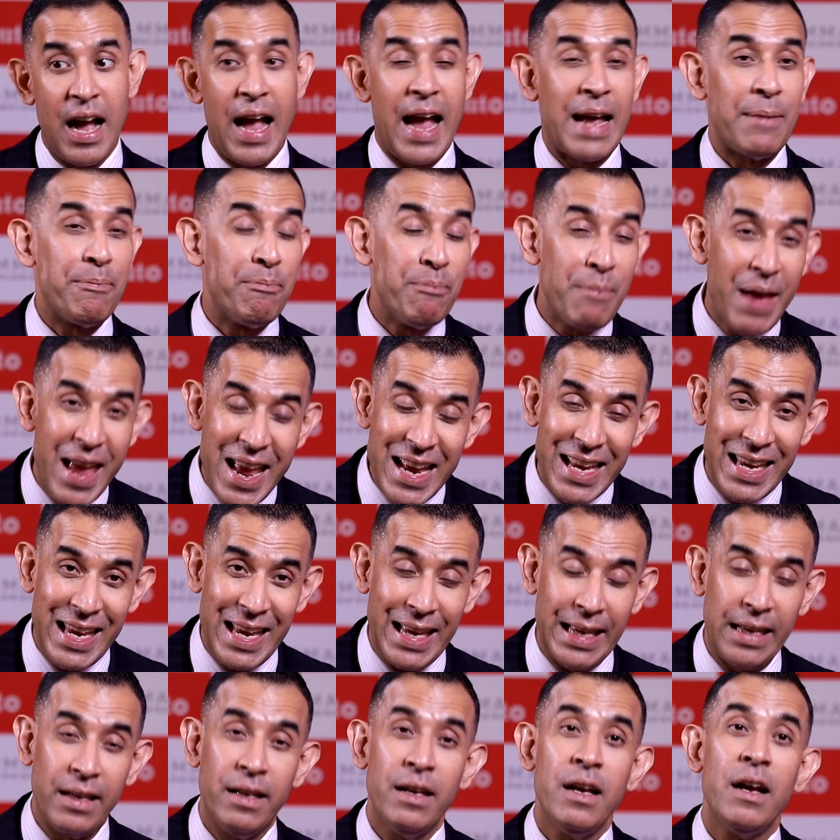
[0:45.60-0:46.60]
and
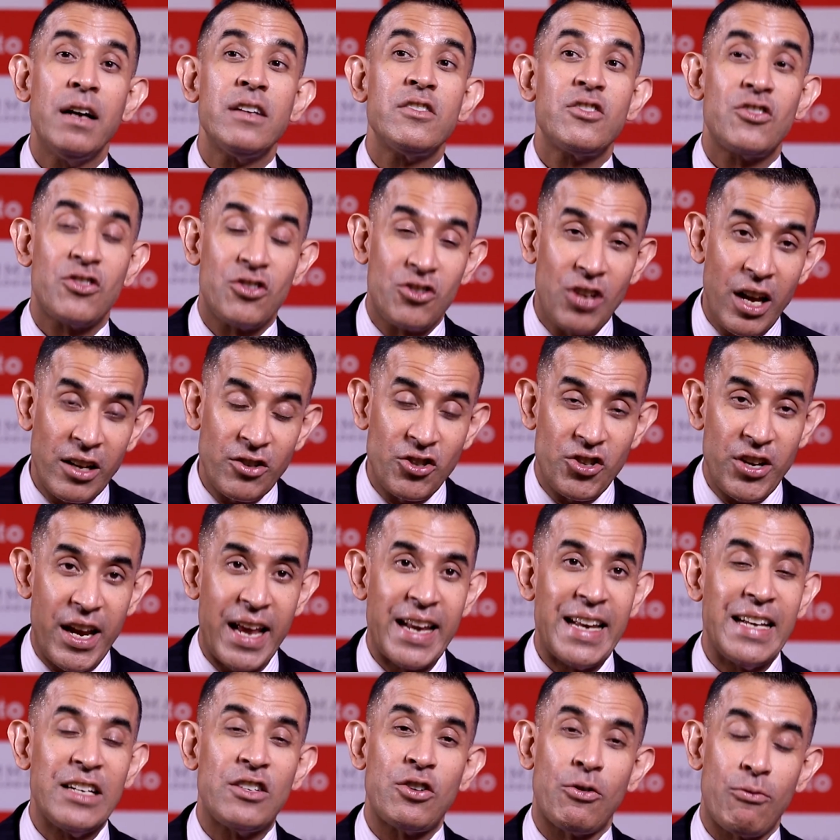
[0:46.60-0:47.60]
making such
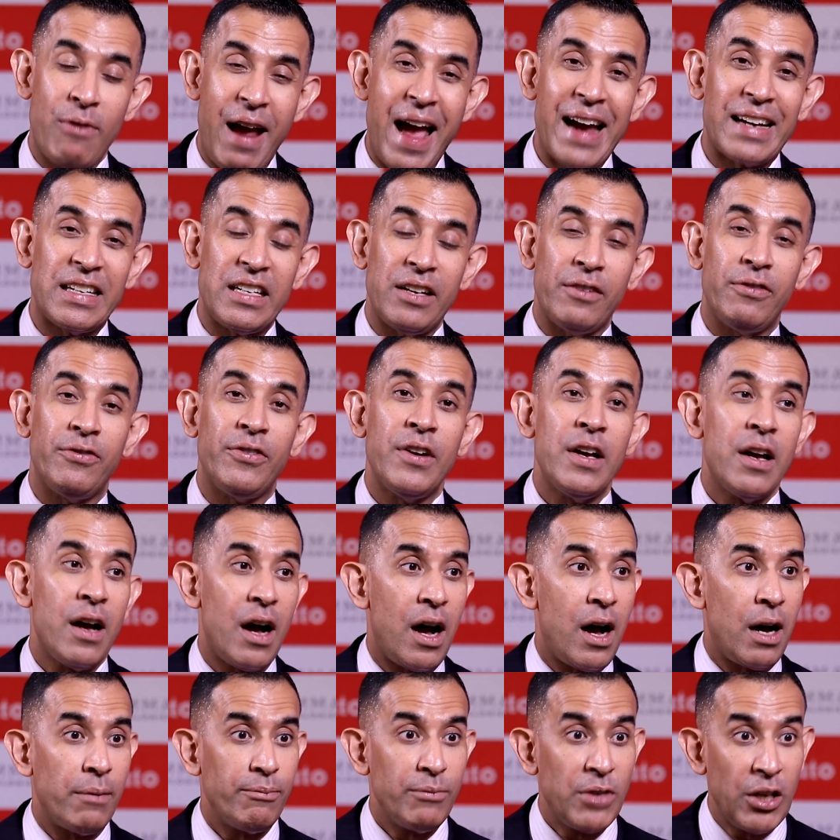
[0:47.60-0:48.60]
an interactive
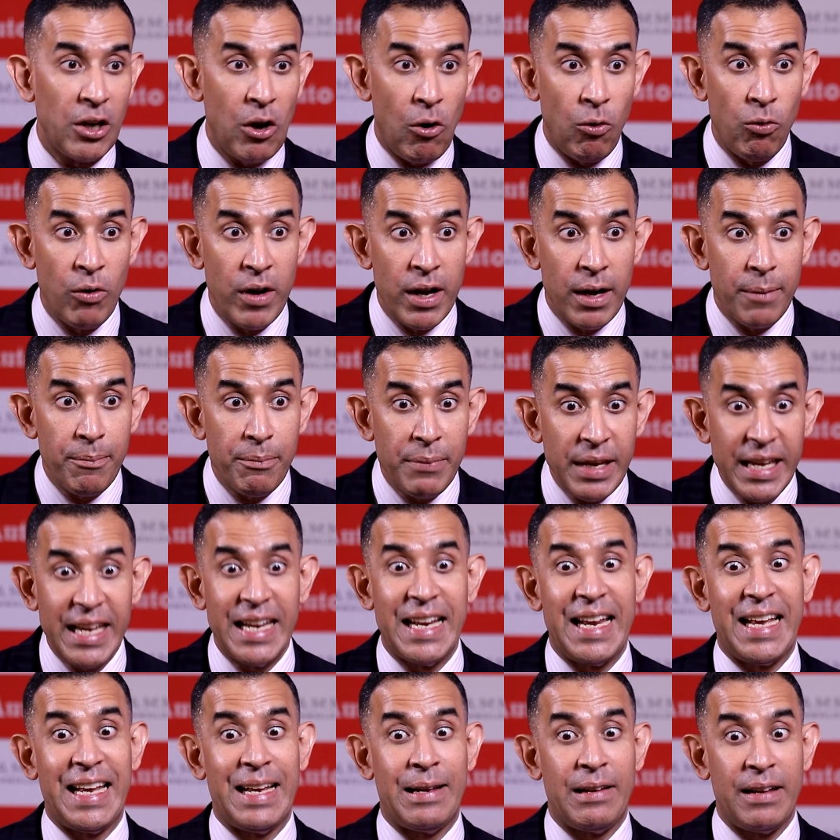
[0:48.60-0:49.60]

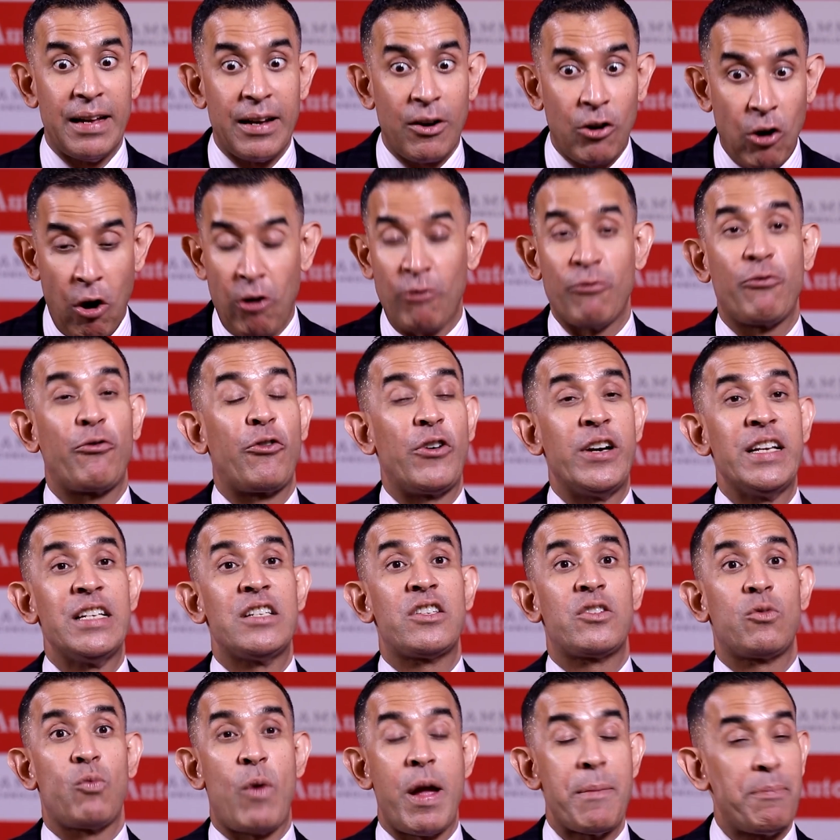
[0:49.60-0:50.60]
meeting,
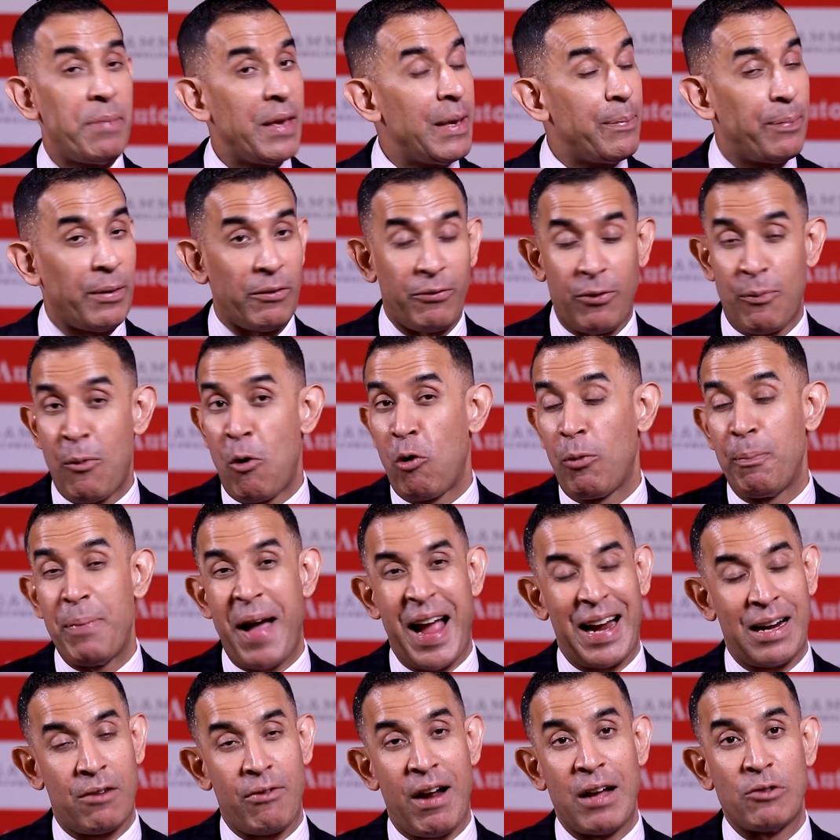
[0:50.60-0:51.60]
conference where people from all
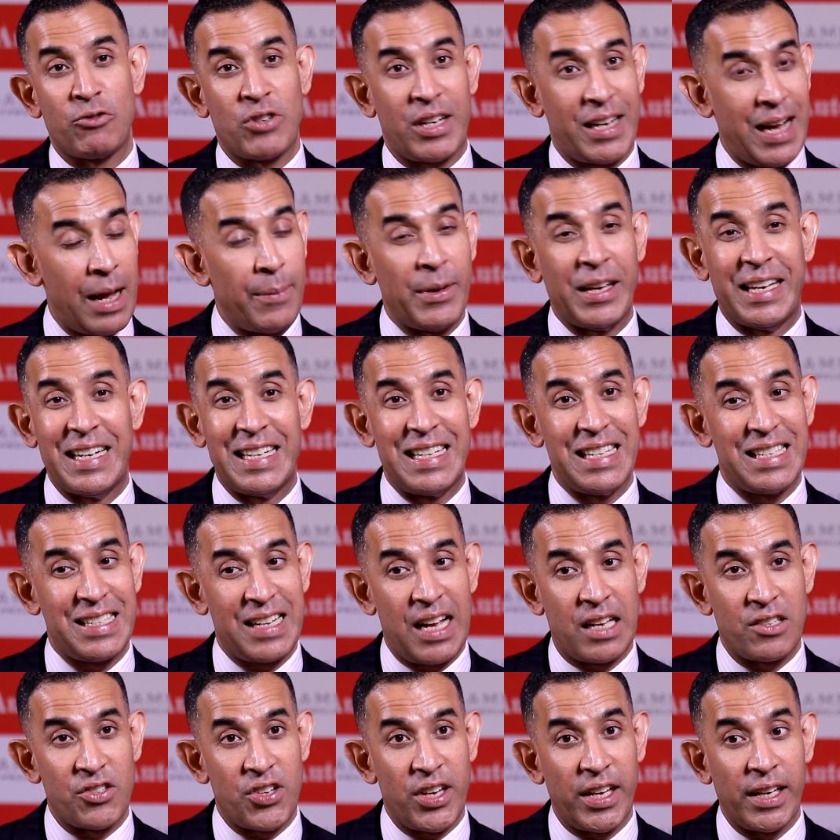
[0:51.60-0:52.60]
backgrounds are coming and
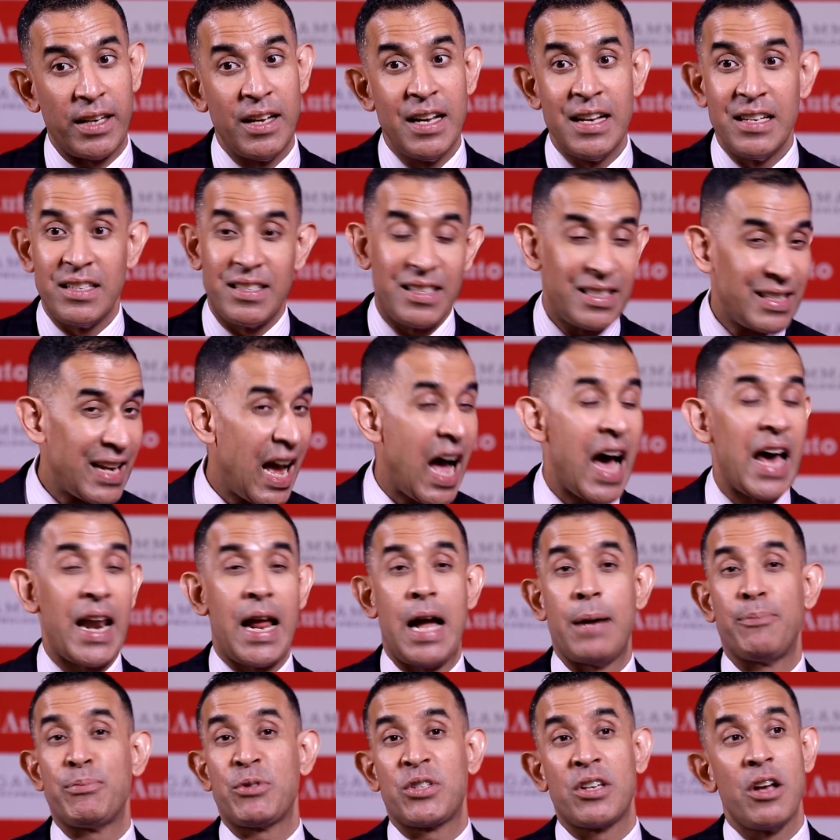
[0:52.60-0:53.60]
discussing
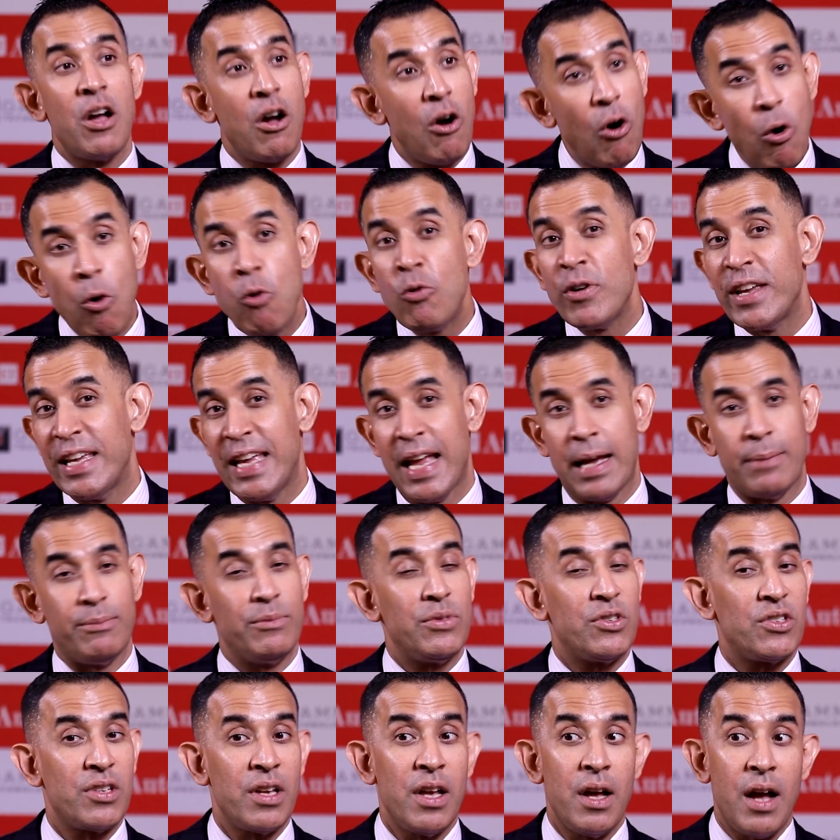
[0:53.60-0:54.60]
startups,
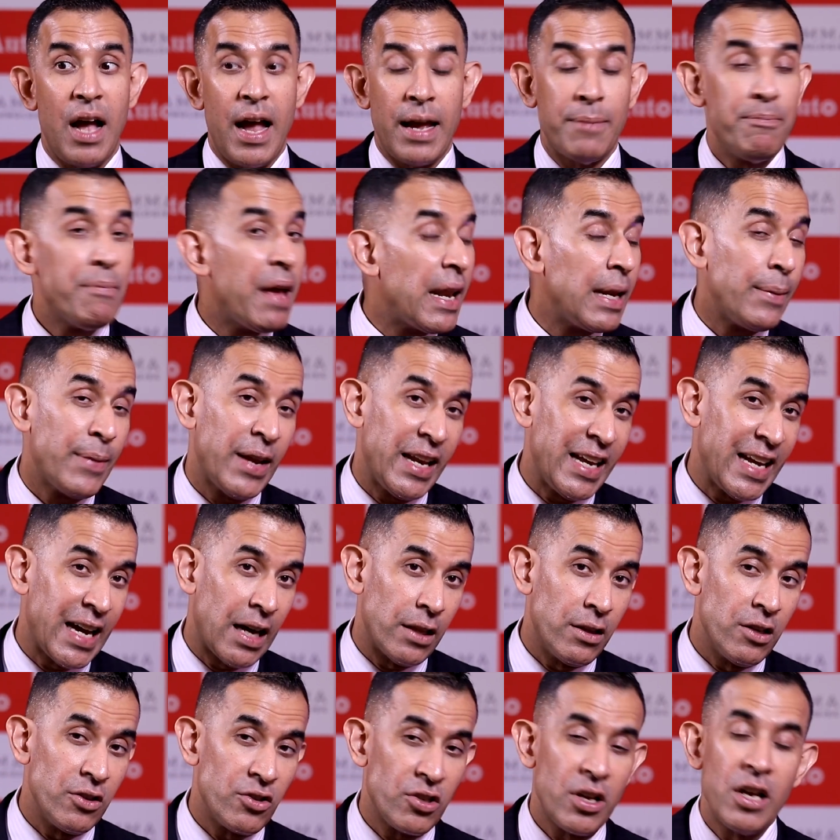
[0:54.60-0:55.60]
OEMs, and many
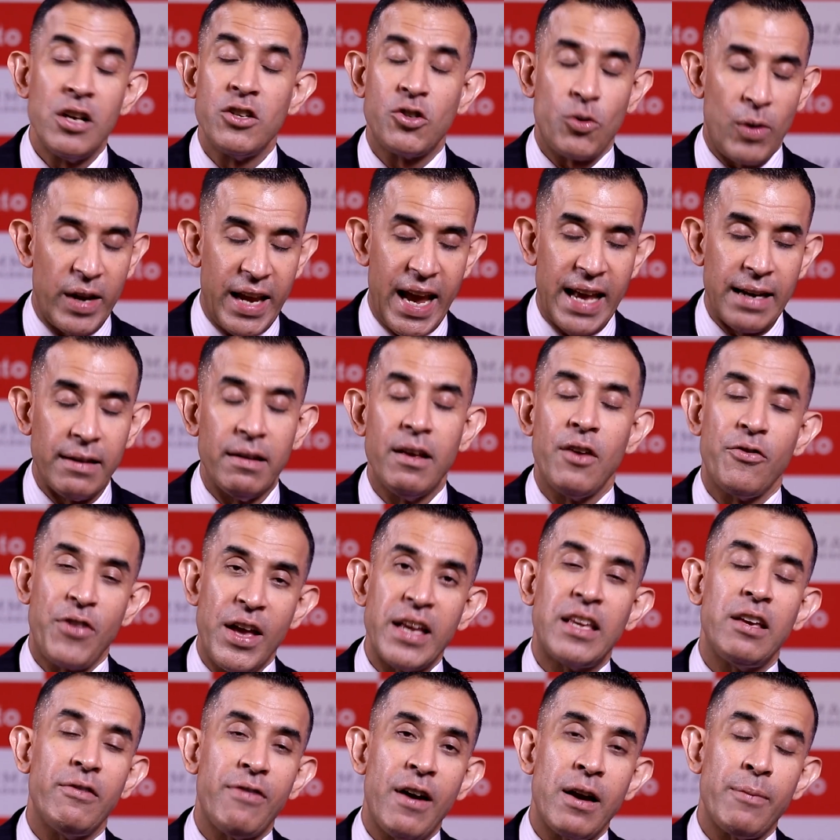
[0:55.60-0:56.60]
others. So again,
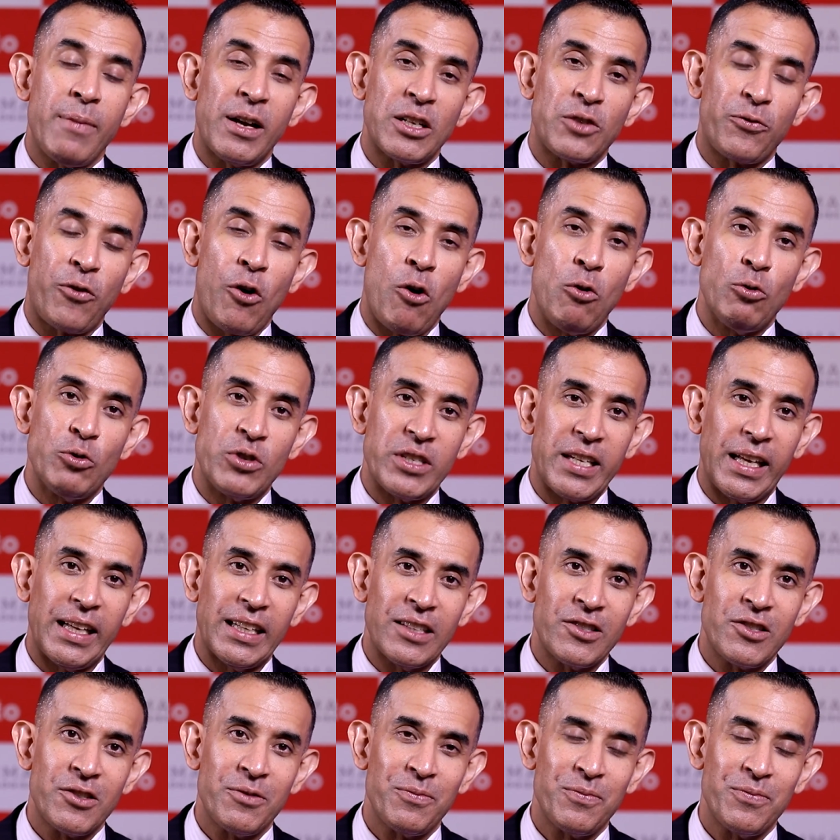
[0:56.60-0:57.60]
thank you very much for hosting
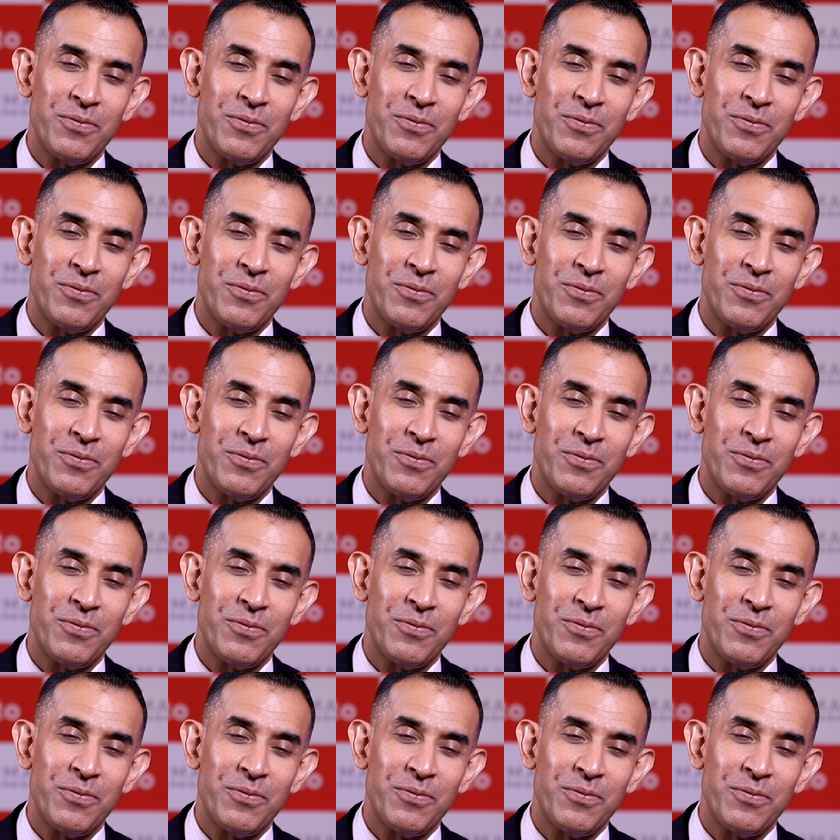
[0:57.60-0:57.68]
us.